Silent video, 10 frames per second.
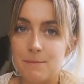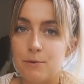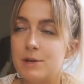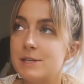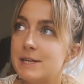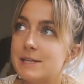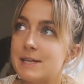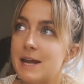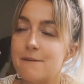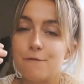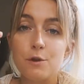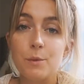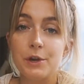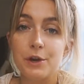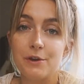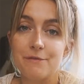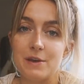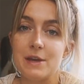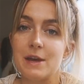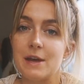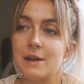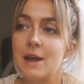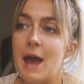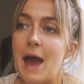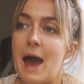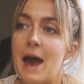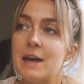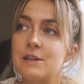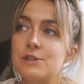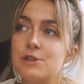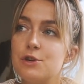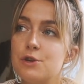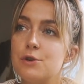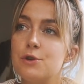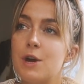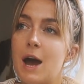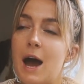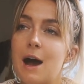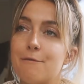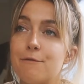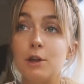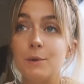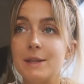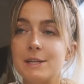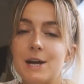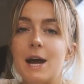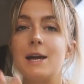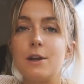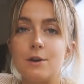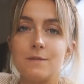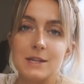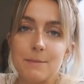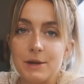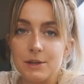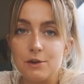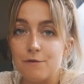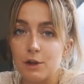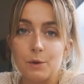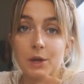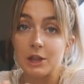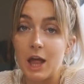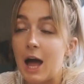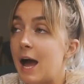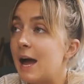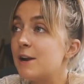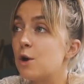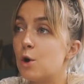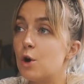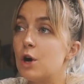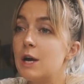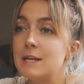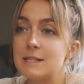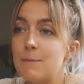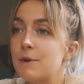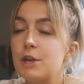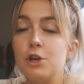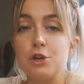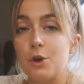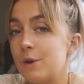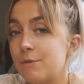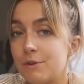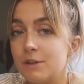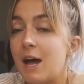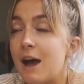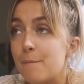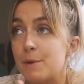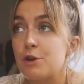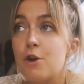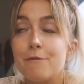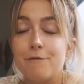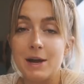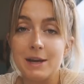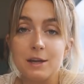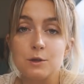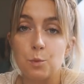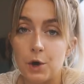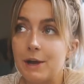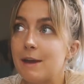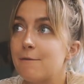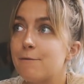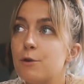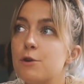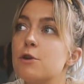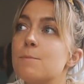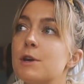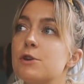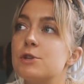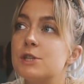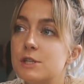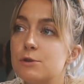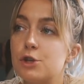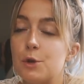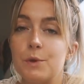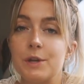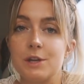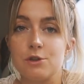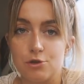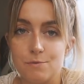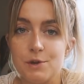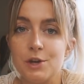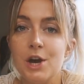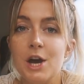my point is that if you want to go vegan and you are following the diet of someone that you follow online or someone that you know in real life, but you're not finding it's working for you, but you still don't want to contribute